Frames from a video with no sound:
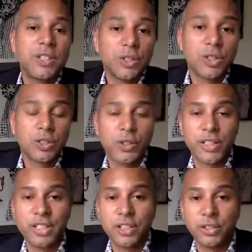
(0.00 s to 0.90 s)
your
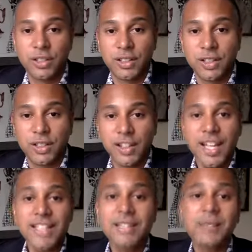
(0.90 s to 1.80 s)
stories interesting.
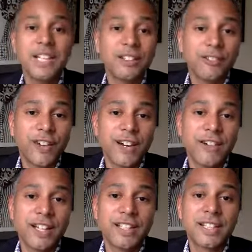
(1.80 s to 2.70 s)
That's the magic fairy
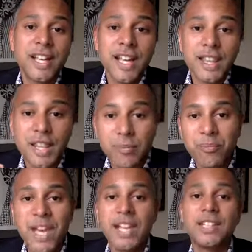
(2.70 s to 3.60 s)
dust that
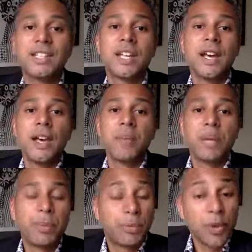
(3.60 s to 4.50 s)
makes
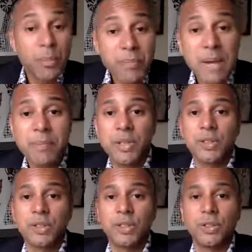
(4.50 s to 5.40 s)
people remember
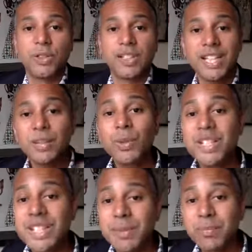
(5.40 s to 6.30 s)
your stories. That's what
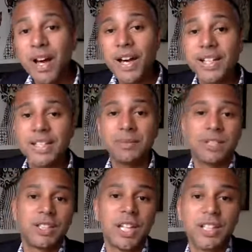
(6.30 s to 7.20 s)
inspires them to
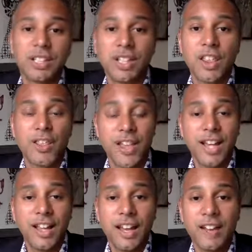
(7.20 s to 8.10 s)
change their
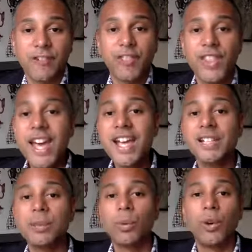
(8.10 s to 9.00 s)
life.
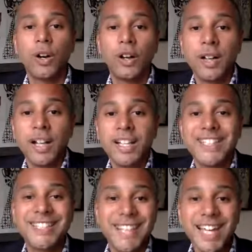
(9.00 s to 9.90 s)
That's what
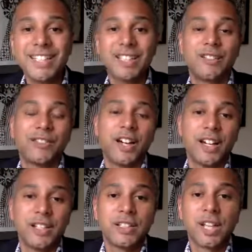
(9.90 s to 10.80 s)

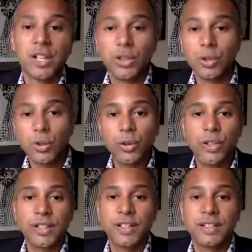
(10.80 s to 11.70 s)
satisfies your
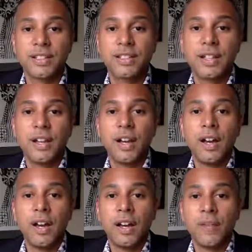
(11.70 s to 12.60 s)
audience
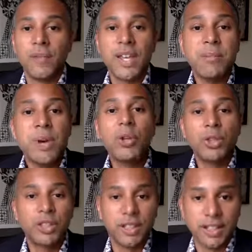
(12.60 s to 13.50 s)

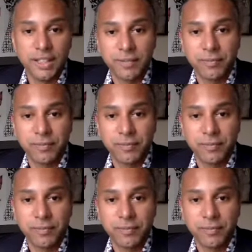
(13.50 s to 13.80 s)
emotionally,